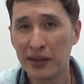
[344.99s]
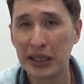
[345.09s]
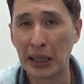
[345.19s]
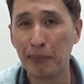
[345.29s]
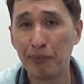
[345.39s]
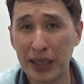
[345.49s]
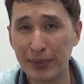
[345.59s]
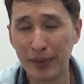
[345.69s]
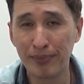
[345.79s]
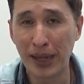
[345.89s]
the
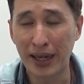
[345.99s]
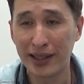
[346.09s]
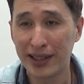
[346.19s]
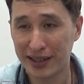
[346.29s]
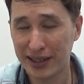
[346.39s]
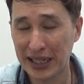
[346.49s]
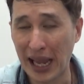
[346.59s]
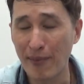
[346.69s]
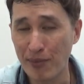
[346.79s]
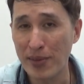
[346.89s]
minimum bet
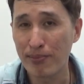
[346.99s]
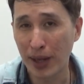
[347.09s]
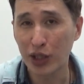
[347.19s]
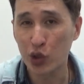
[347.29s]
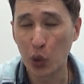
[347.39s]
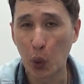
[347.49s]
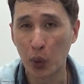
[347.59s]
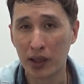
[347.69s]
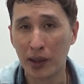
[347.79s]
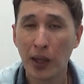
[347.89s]
can be much
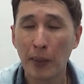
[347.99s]
lower.